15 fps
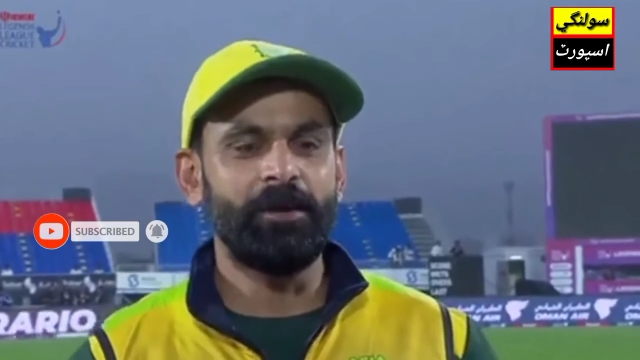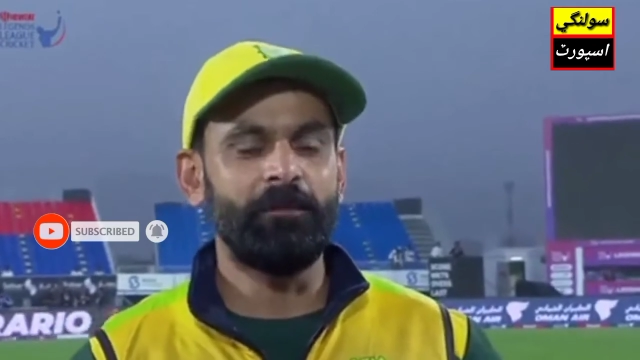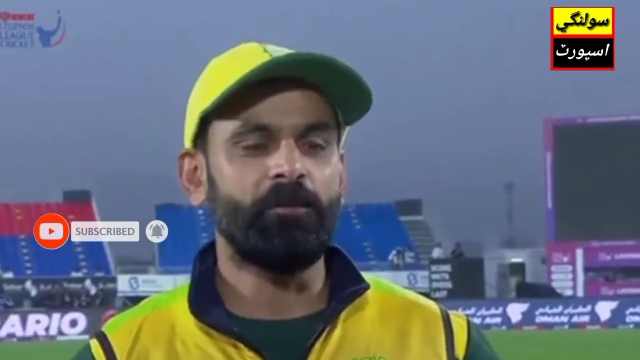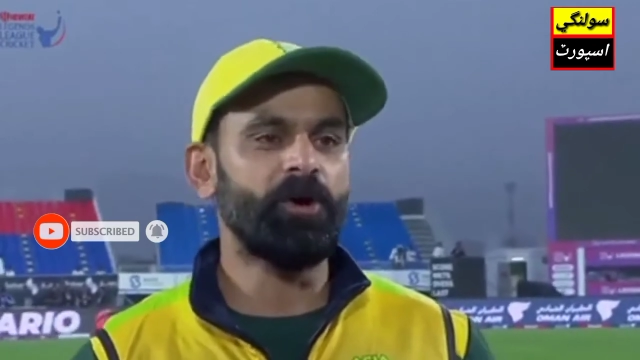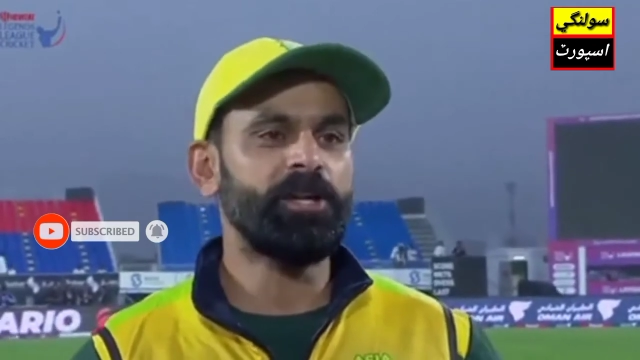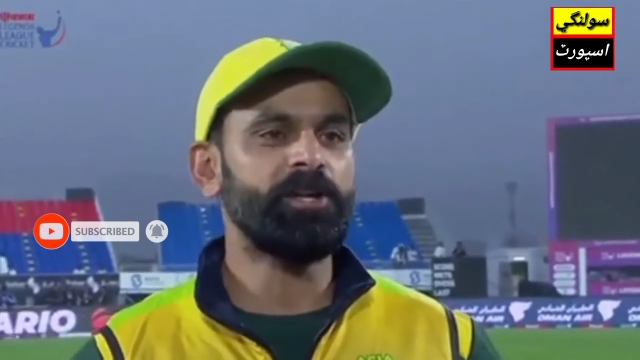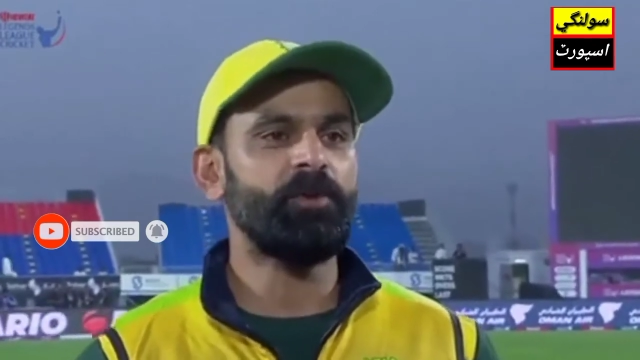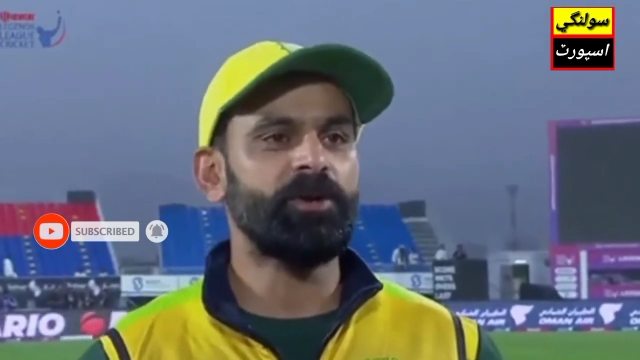
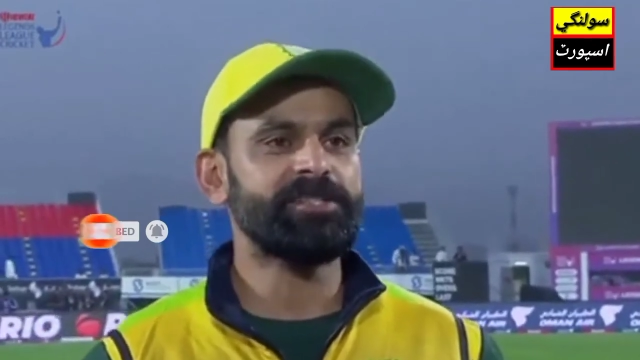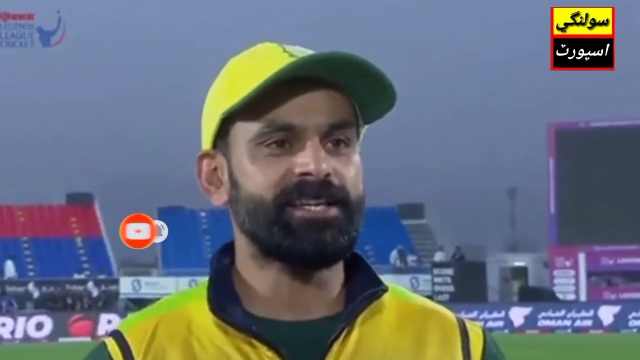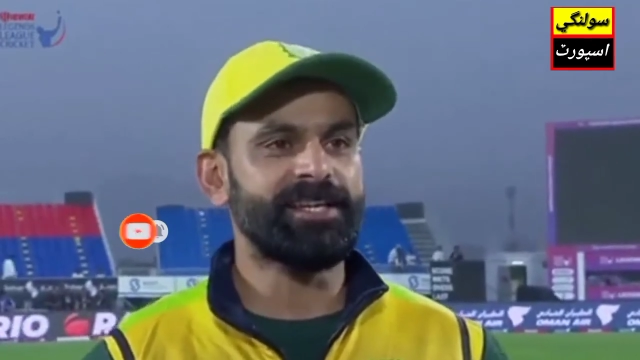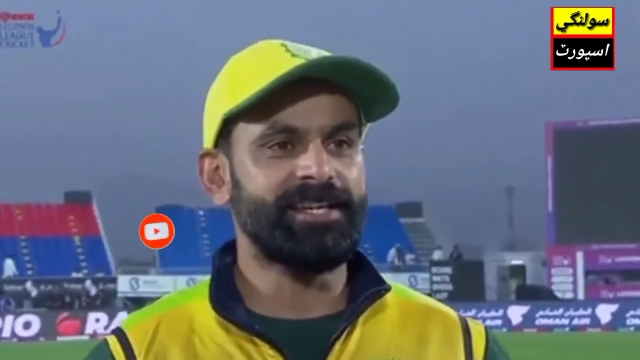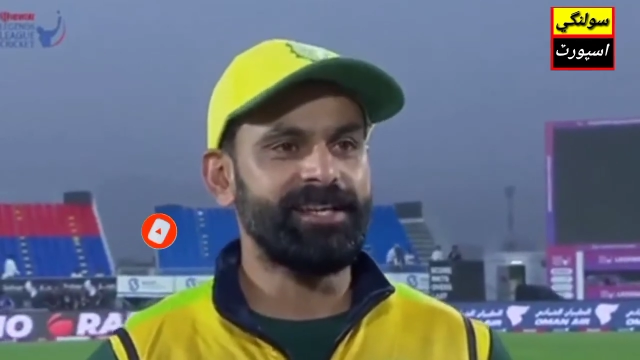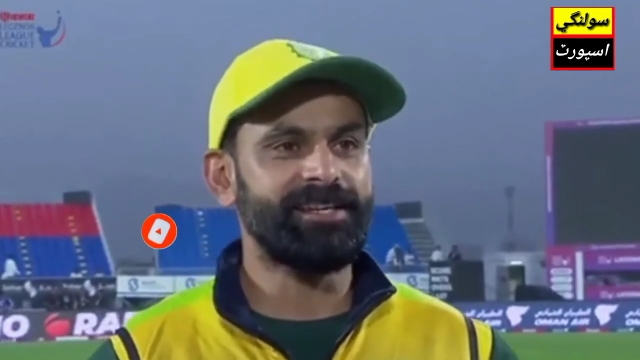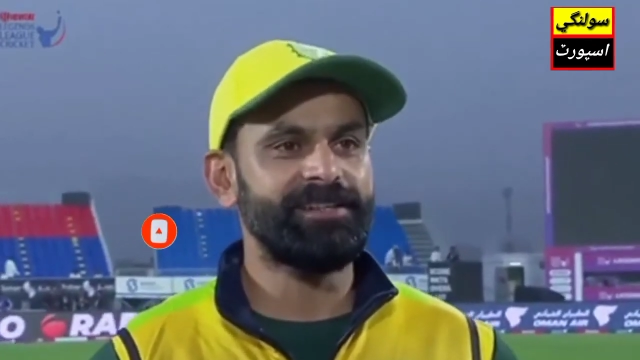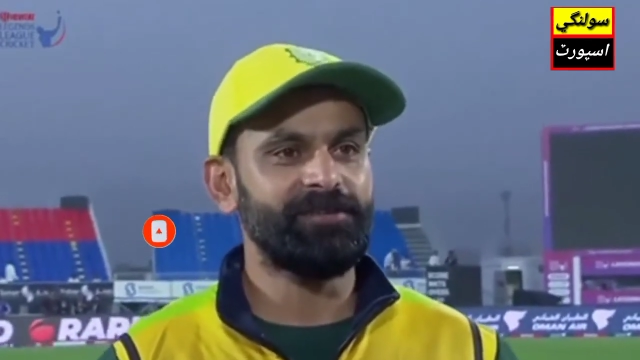Morkel once
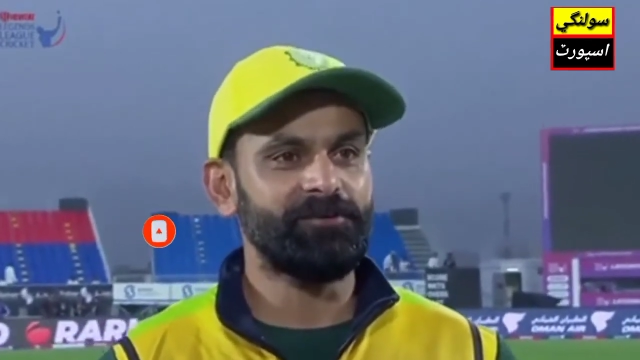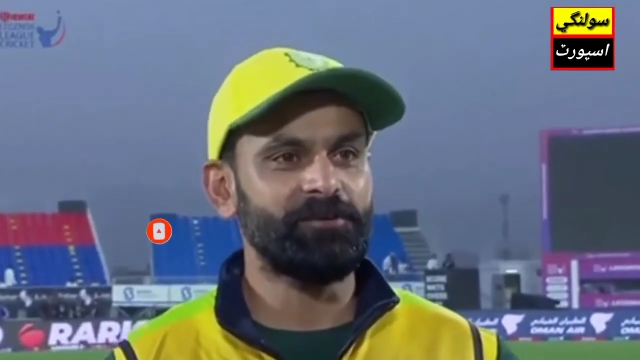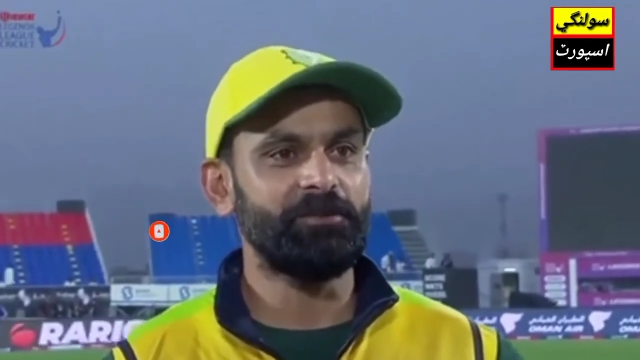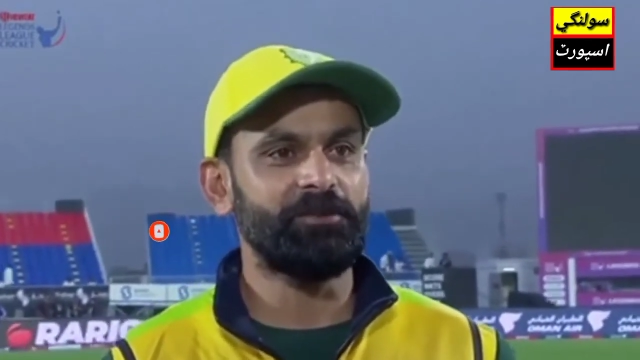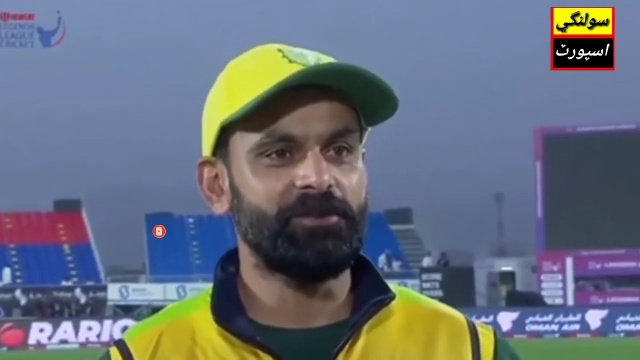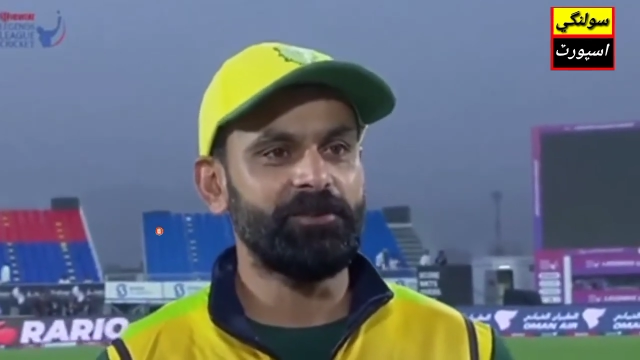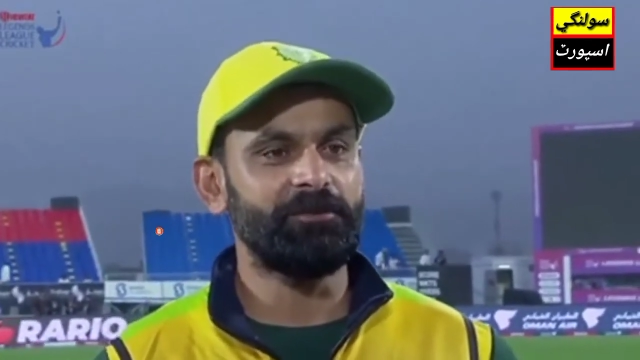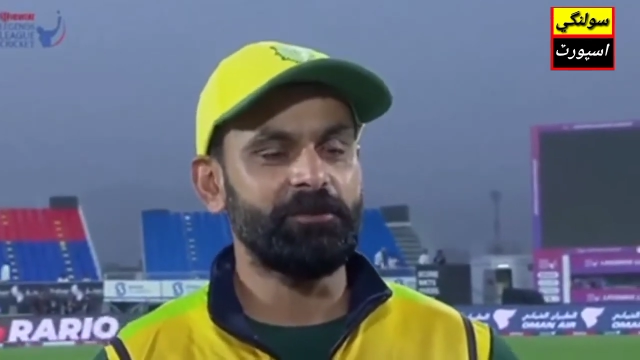again will
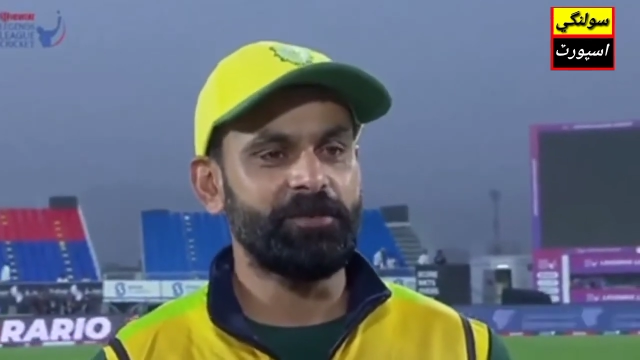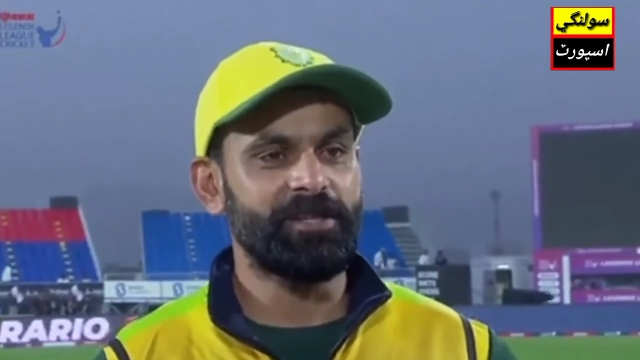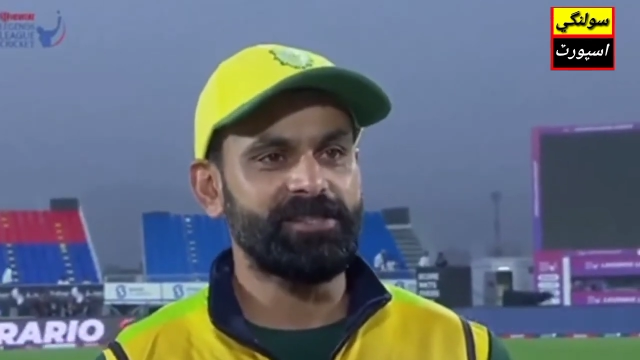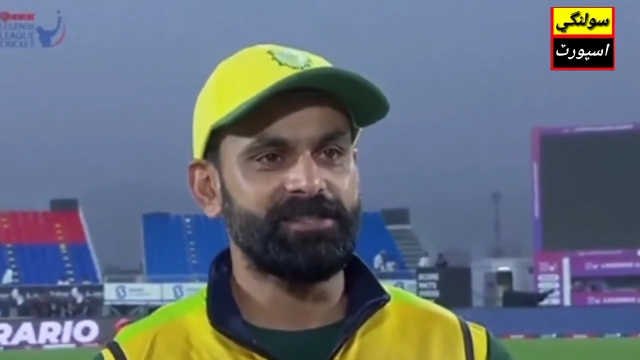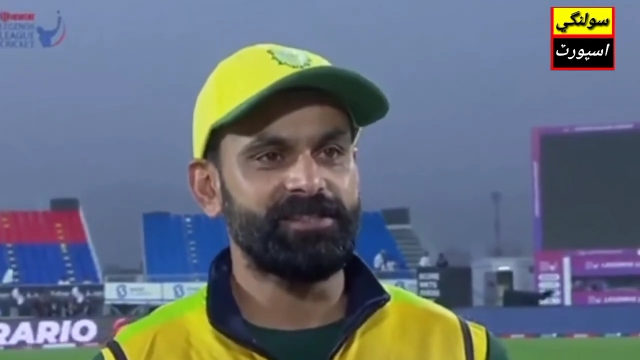be pleasure.